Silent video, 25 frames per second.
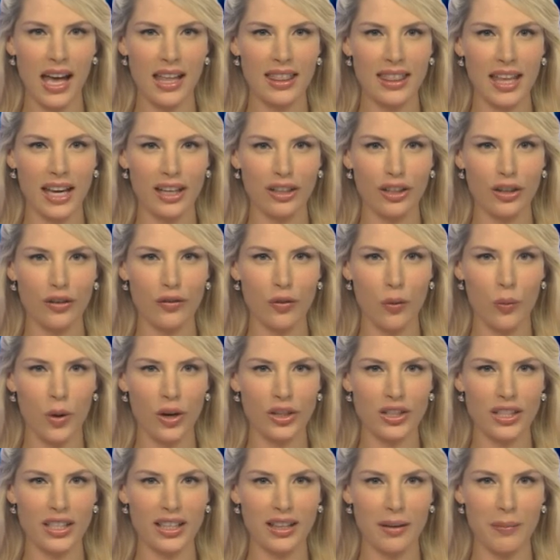Thank you for
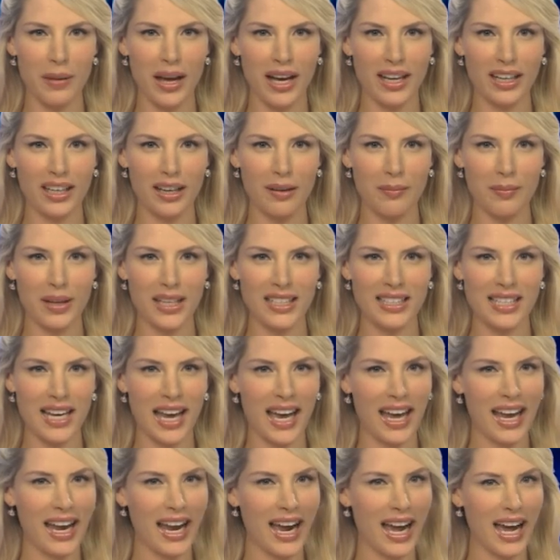watching the market at
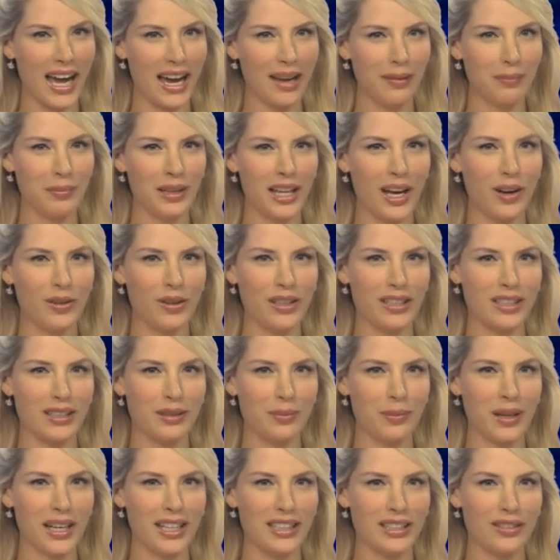midday. I'm Lel
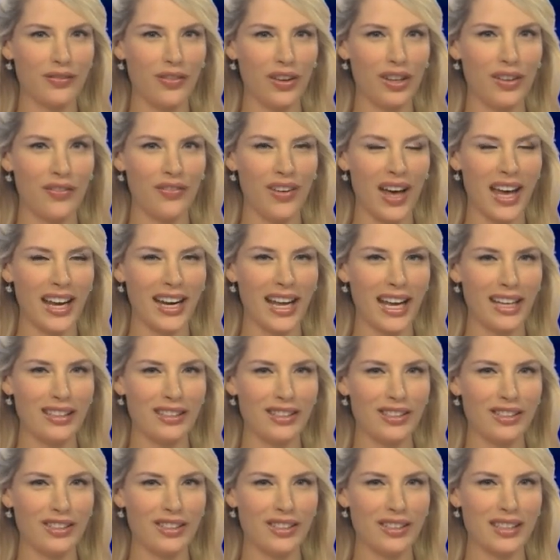Smits for the
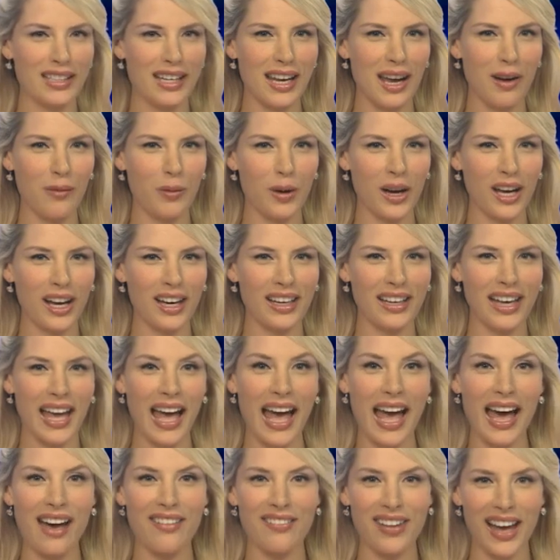Finance News
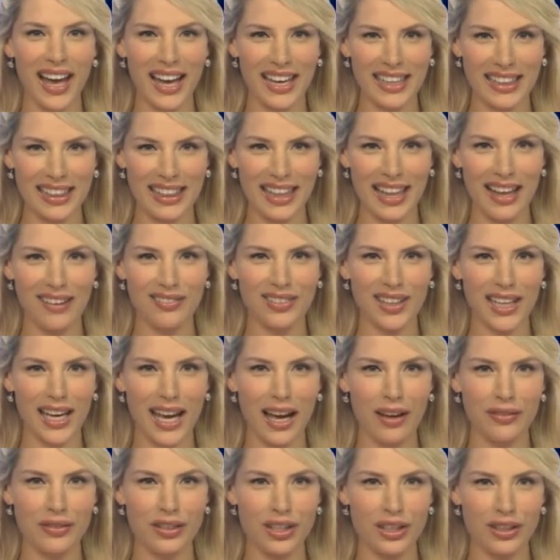Network. Have a lovely
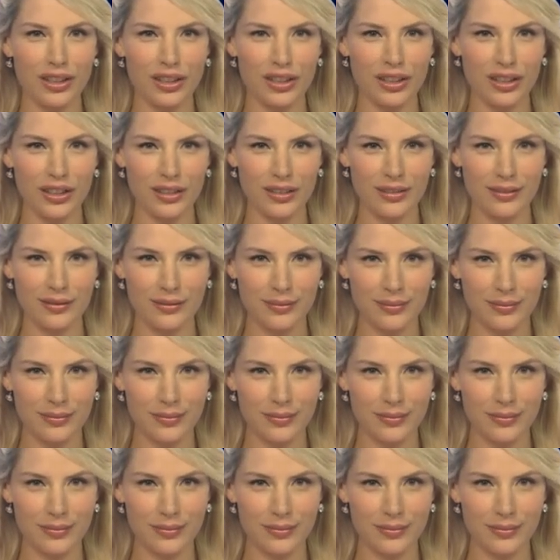afternoon.